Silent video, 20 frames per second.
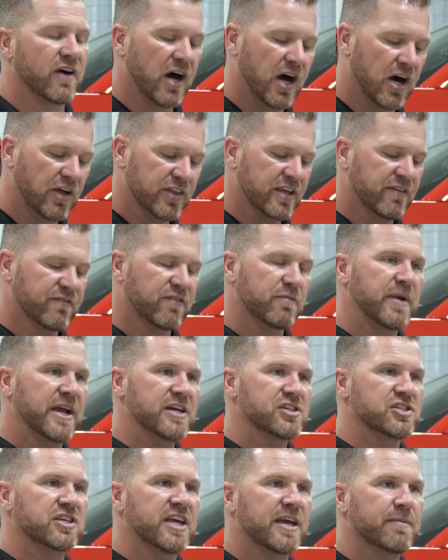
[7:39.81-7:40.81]
All the
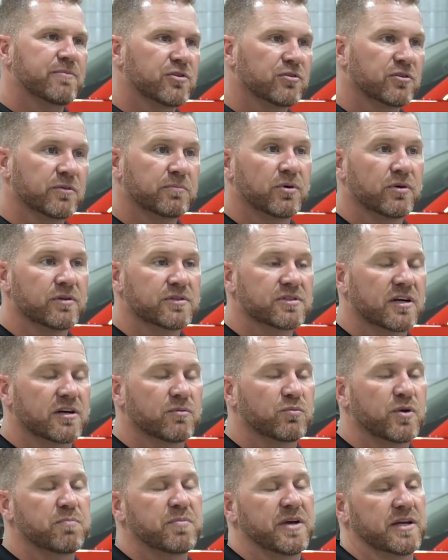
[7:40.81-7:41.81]
information came through the Pulsar
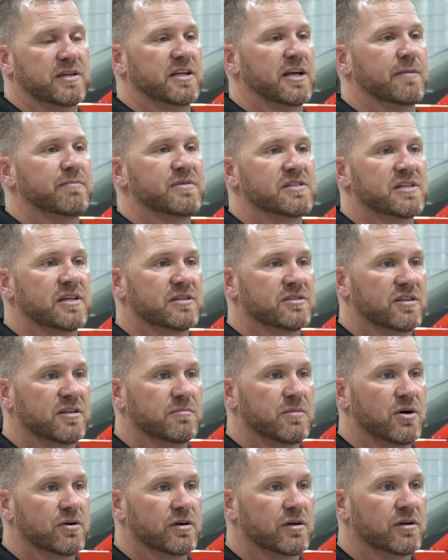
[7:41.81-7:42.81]
and we picked it up and sent to the
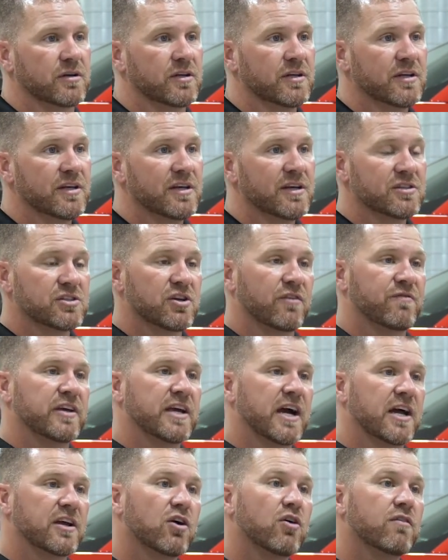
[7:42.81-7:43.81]
motor. So if you
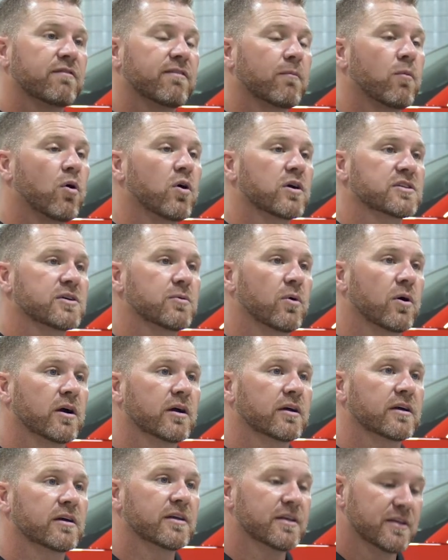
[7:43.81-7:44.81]
got to go in for warranty
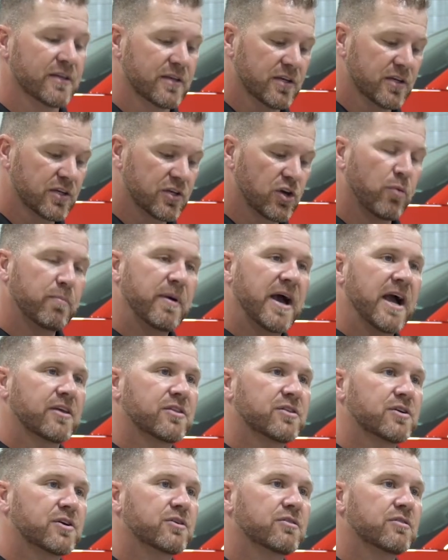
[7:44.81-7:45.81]
work, go back
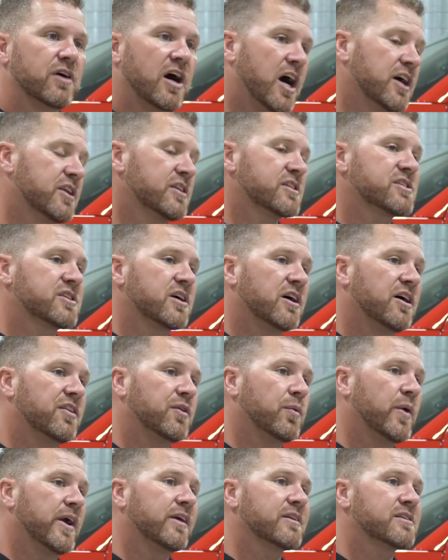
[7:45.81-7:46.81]
through, uninstall it
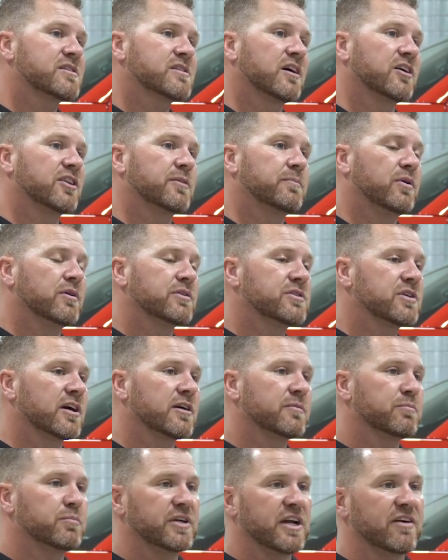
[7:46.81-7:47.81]
the way you installed the
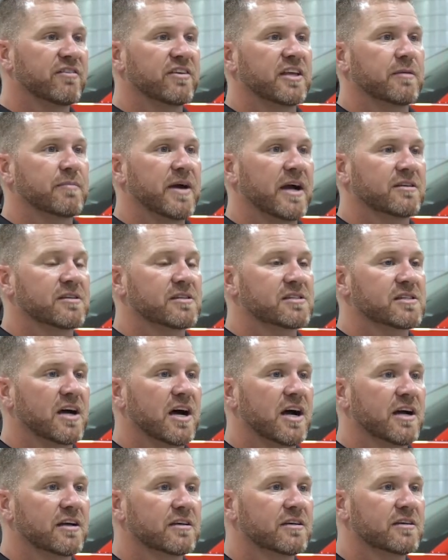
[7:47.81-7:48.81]
Pulsar, put everything back to
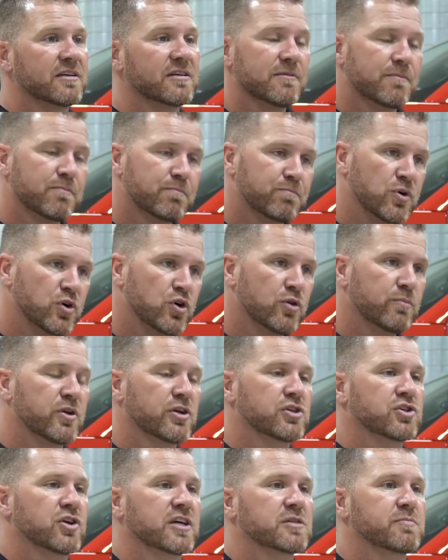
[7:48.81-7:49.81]
stock, boom,
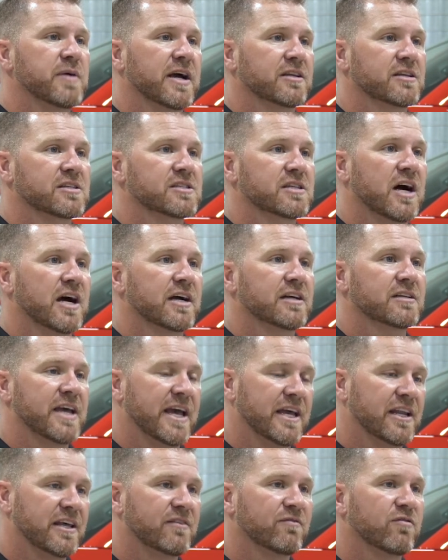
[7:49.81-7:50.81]
your truck's back to stock,
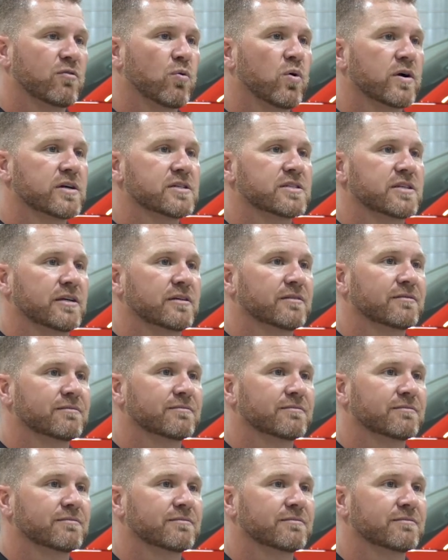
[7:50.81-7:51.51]
head in for warranty.